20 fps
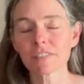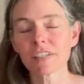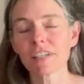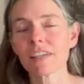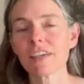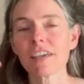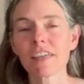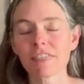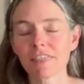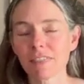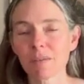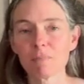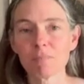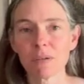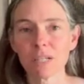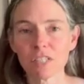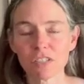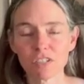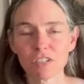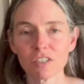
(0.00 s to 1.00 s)
get the
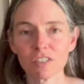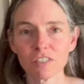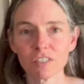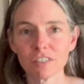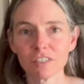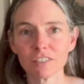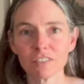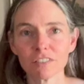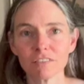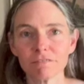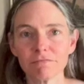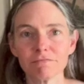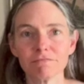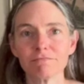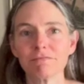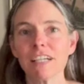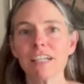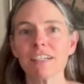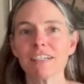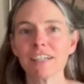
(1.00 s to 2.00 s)
mental
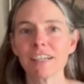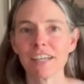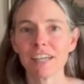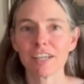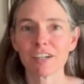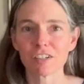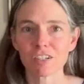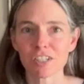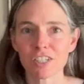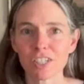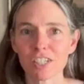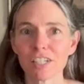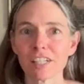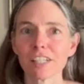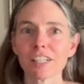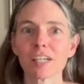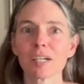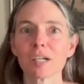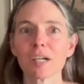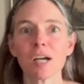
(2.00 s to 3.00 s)
energy to
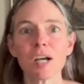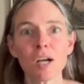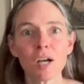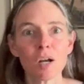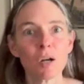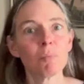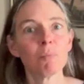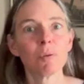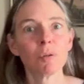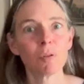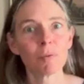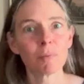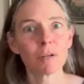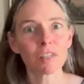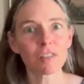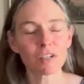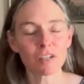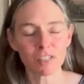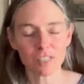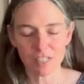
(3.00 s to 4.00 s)
like pull my
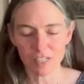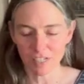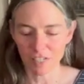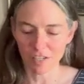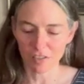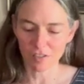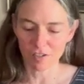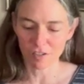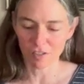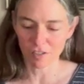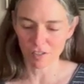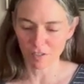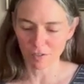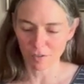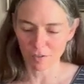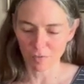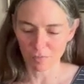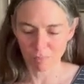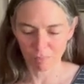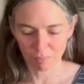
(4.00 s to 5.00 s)
thoughts together.
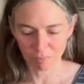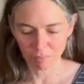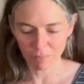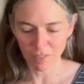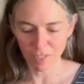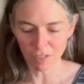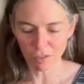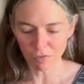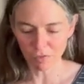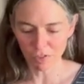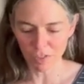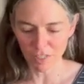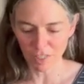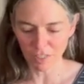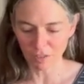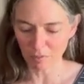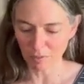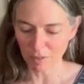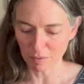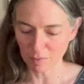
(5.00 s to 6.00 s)
So thanks for
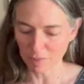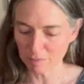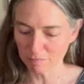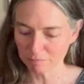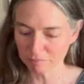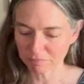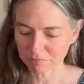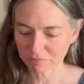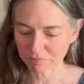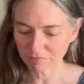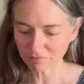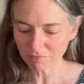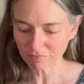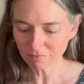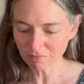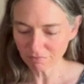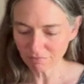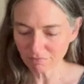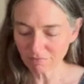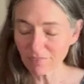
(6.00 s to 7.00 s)
sticking with me.
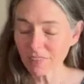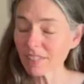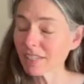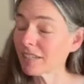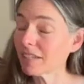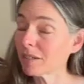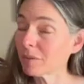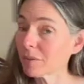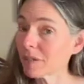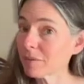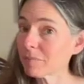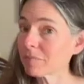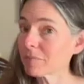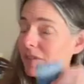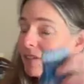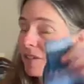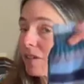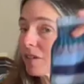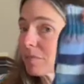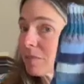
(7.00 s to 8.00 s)
Anyway,
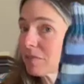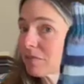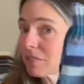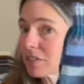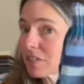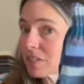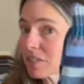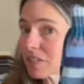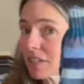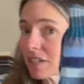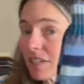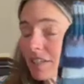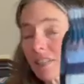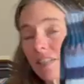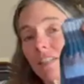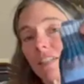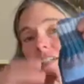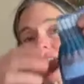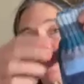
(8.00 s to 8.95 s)
here are my finished socks.